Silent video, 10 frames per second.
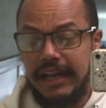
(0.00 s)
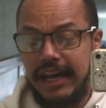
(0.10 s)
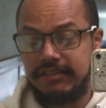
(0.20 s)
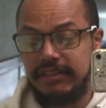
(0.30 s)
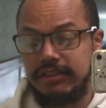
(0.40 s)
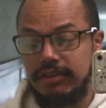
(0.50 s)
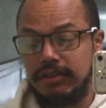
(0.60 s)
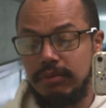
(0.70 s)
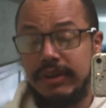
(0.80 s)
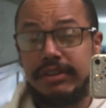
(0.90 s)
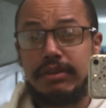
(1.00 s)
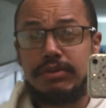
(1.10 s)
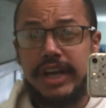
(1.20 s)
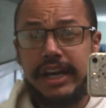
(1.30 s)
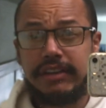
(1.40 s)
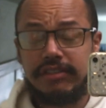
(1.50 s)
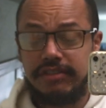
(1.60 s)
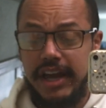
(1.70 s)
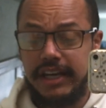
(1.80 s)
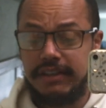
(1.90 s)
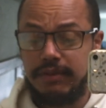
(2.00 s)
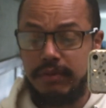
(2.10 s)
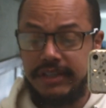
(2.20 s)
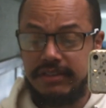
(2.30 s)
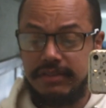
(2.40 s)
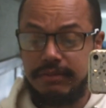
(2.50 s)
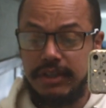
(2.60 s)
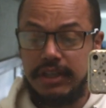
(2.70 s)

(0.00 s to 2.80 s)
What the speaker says: has to do with eugenics, scientific racism,